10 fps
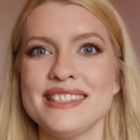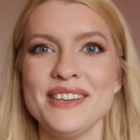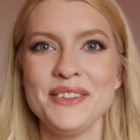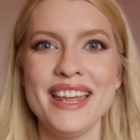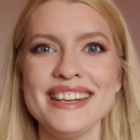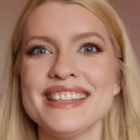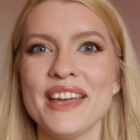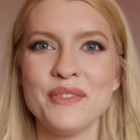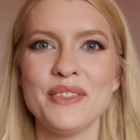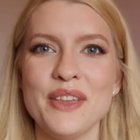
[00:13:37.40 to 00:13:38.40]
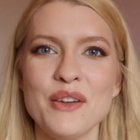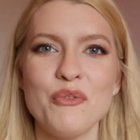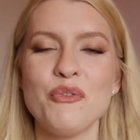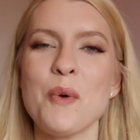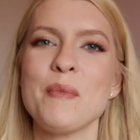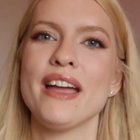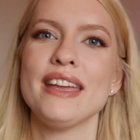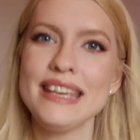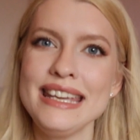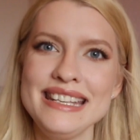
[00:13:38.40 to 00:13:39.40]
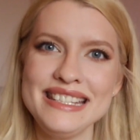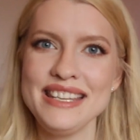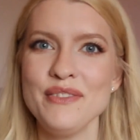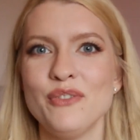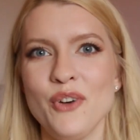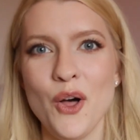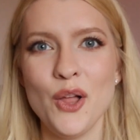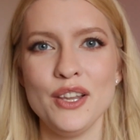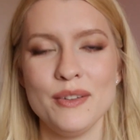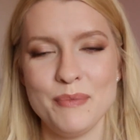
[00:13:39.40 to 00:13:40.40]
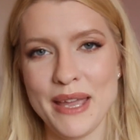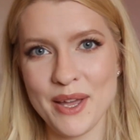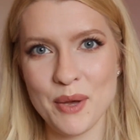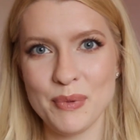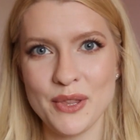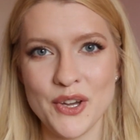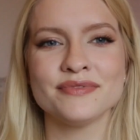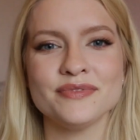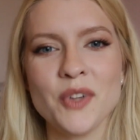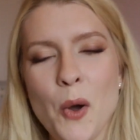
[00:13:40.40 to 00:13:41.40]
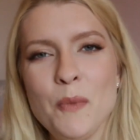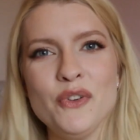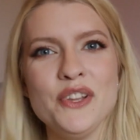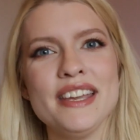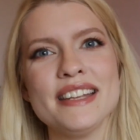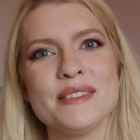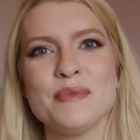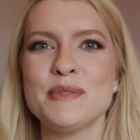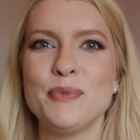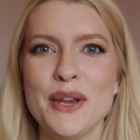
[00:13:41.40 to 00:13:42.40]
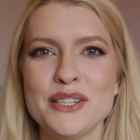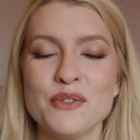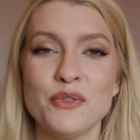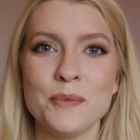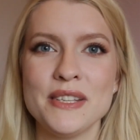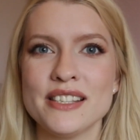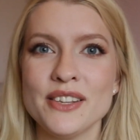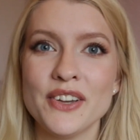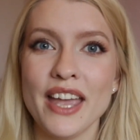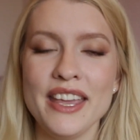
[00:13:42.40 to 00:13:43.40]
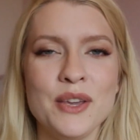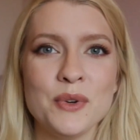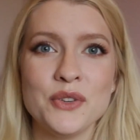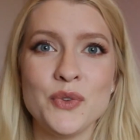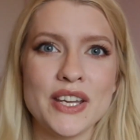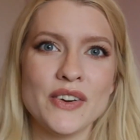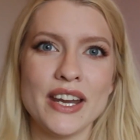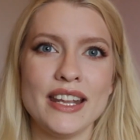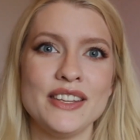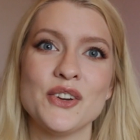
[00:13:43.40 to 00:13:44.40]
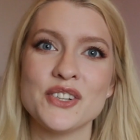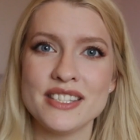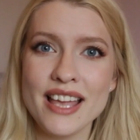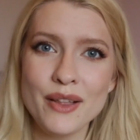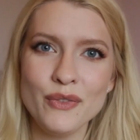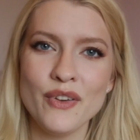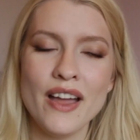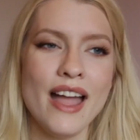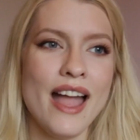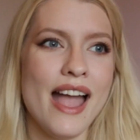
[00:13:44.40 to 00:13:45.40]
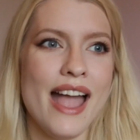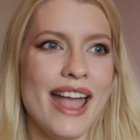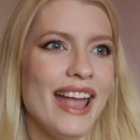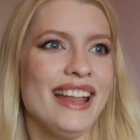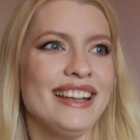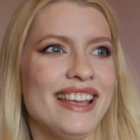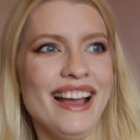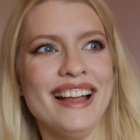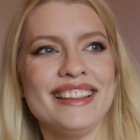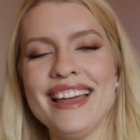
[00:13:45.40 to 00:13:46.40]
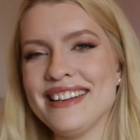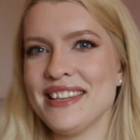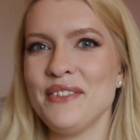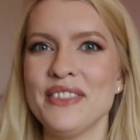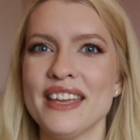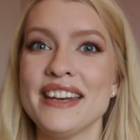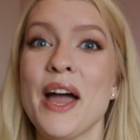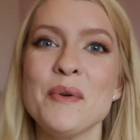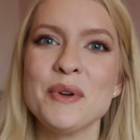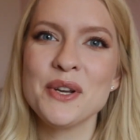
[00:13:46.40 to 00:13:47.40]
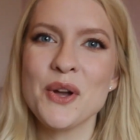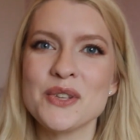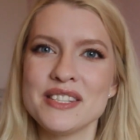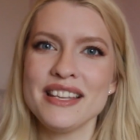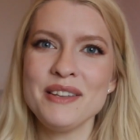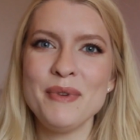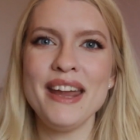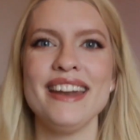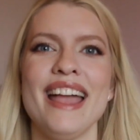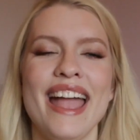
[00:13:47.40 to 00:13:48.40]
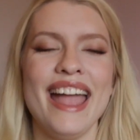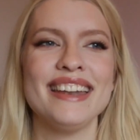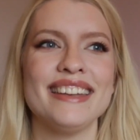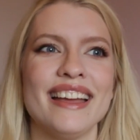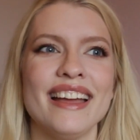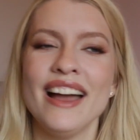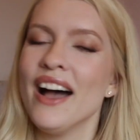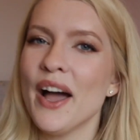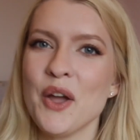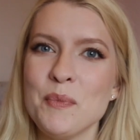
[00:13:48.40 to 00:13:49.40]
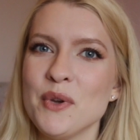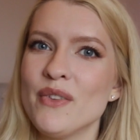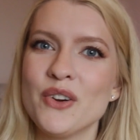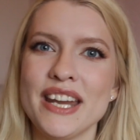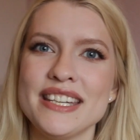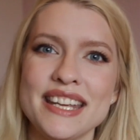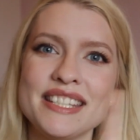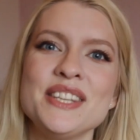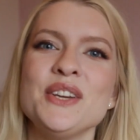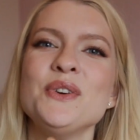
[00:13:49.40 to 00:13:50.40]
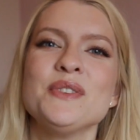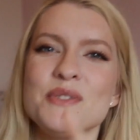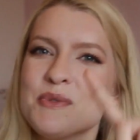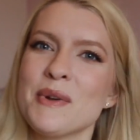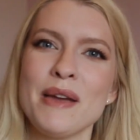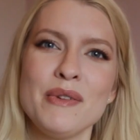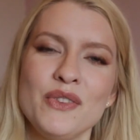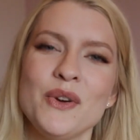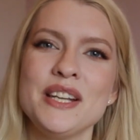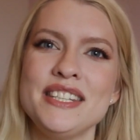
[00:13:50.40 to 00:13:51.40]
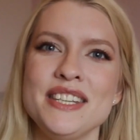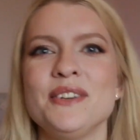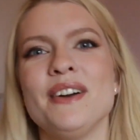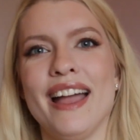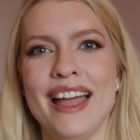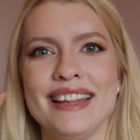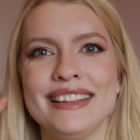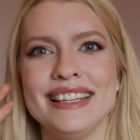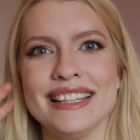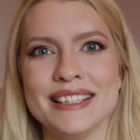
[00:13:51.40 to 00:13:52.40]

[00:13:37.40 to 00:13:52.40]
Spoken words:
So that is everything for my easy fall makeup look. Hopefully you get some inspiration from this look and you want to recreate it yourself. And yeah, that is everything. Now I'm gonna go celebrate, and I hope you have a great day too. Subscribe if you want to, and